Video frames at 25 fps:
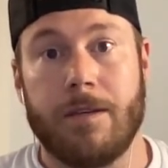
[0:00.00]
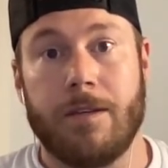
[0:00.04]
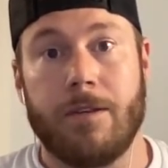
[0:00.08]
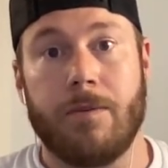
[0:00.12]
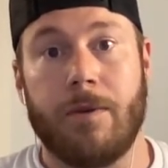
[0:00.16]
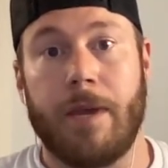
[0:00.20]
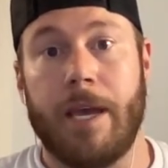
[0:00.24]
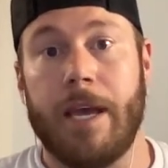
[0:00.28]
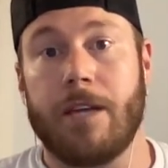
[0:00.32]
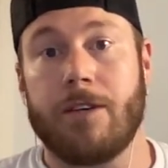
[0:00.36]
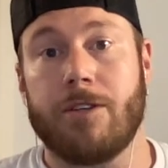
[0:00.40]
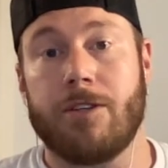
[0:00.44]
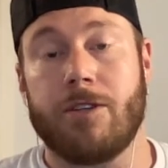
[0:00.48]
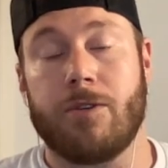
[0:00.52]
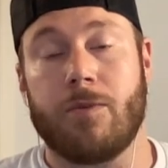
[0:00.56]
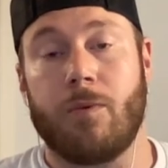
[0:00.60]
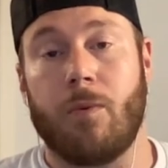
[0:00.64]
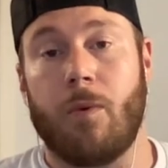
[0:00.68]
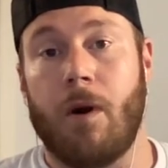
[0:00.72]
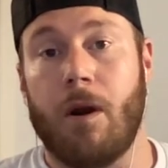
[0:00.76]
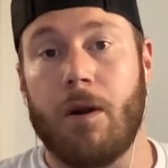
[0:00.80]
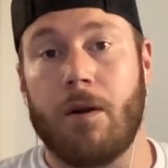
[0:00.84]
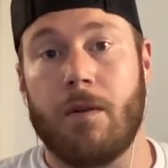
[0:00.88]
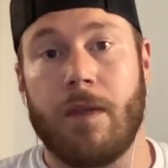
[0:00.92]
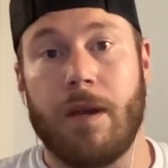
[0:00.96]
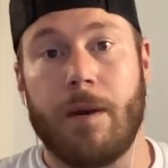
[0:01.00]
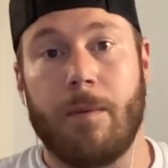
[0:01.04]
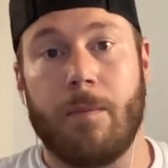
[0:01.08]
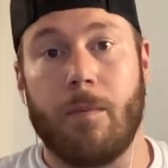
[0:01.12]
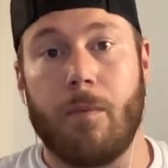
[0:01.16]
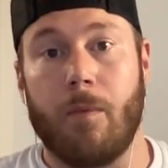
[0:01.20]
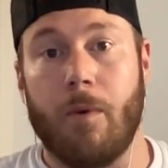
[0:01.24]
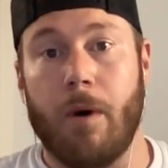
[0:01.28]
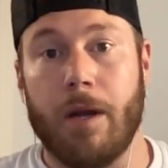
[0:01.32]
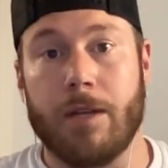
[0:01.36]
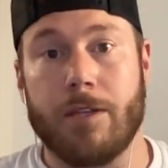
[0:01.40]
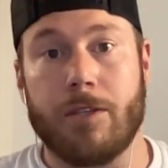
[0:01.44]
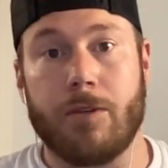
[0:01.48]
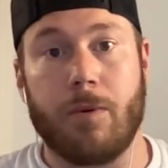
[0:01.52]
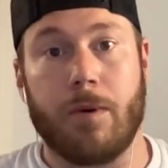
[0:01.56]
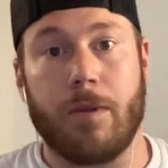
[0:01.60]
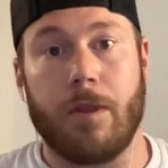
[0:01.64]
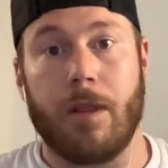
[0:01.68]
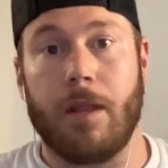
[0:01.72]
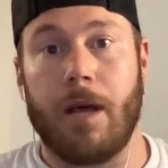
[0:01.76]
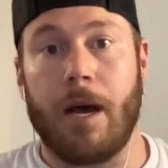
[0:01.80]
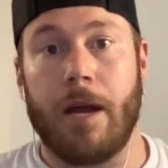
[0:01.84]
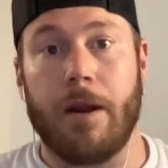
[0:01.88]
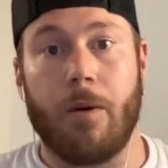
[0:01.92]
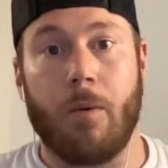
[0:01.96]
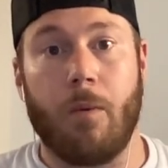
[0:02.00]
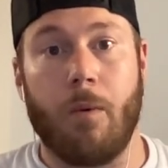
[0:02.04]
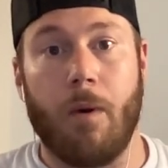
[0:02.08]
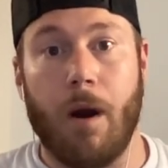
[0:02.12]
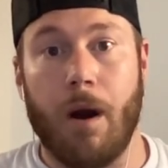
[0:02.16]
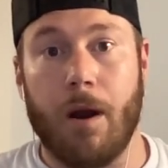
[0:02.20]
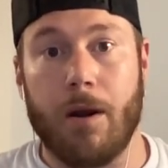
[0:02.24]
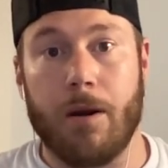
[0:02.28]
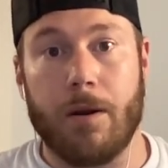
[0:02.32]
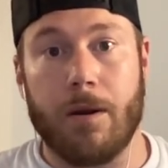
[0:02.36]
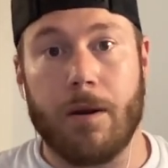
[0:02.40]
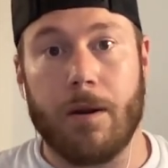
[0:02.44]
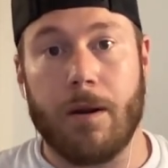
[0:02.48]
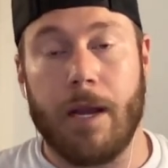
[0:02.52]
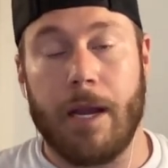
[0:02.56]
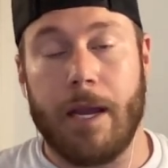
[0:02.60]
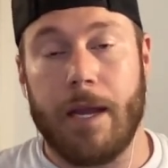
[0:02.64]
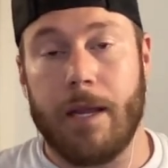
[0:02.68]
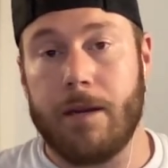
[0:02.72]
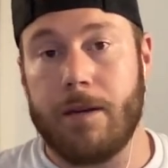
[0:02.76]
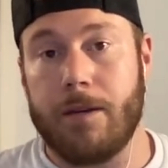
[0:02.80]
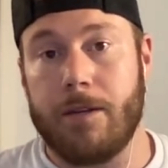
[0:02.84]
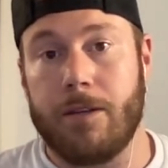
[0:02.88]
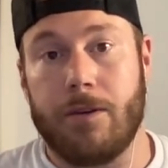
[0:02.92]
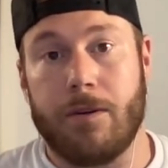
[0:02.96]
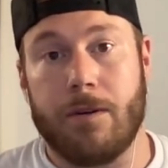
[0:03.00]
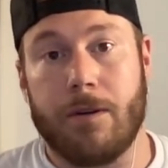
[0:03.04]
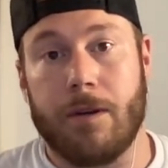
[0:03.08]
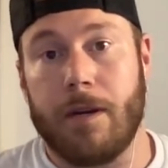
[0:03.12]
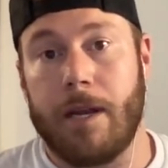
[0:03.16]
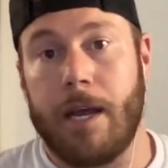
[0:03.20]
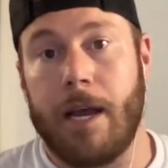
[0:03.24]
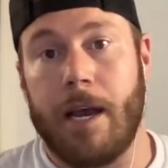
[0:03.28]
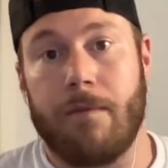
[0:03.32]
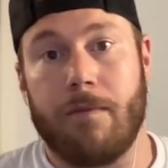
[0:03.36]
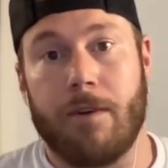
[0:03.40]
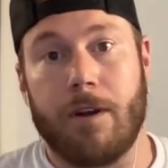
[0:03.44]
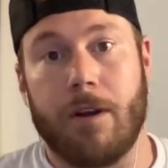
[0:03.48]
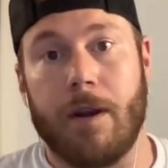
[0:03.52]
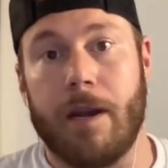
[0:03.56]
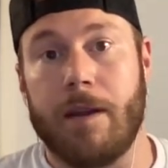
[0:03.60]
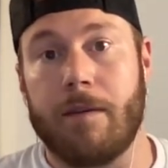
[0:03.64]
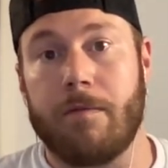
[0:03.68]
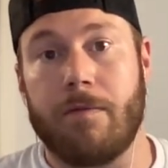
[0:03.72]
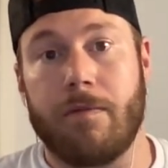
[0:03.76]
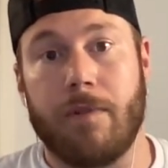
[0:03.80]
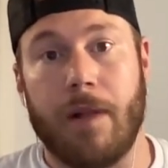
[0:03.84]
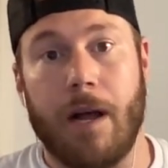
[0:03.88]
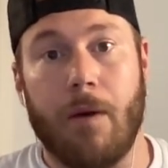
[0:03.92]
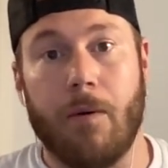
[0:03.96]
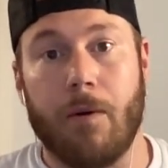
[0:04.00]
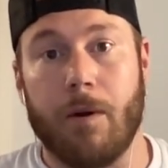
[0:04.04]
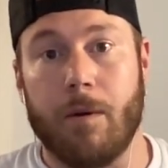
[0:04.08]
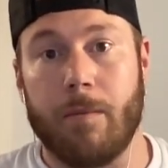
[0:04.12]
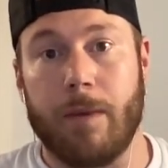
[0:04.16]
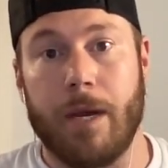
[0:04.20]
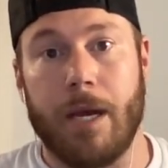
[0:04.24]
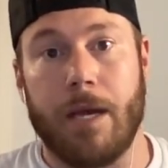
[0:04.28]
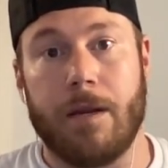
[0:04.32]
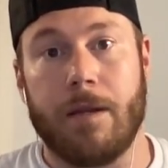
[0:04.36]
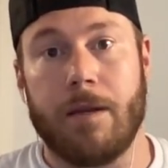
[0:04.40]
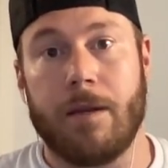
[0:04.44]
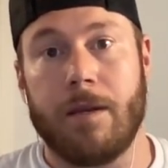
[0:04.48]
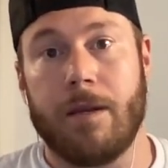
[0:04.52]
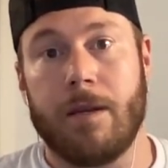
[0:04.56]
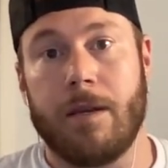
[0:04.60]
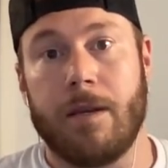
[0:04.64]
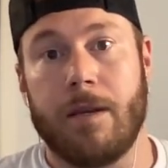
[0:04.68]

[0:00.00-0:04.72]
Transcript: You can't just water them once with a lot of water and you're going to have a great flower bed.